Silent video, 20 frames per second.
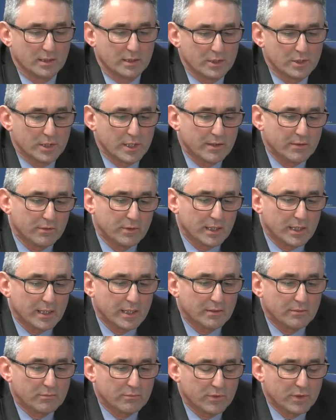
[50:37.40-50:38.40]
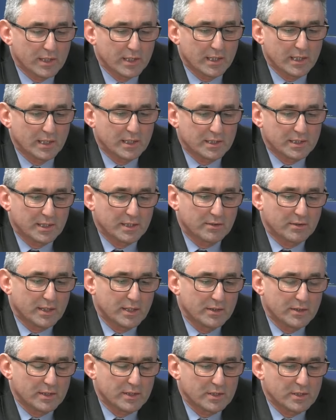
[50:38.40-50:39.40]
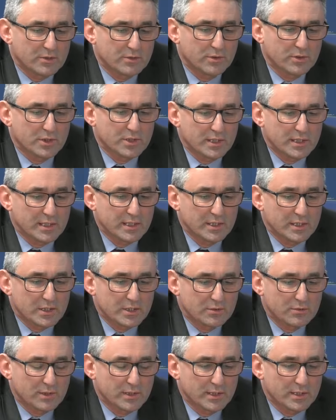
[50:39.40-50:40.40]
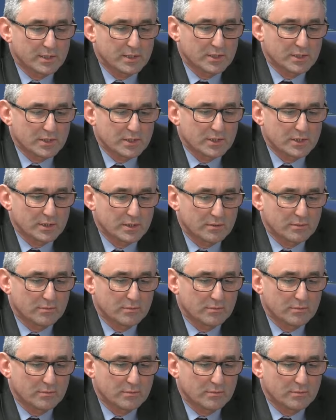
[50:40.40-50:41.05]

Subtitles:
generally regarded in the construction industry as,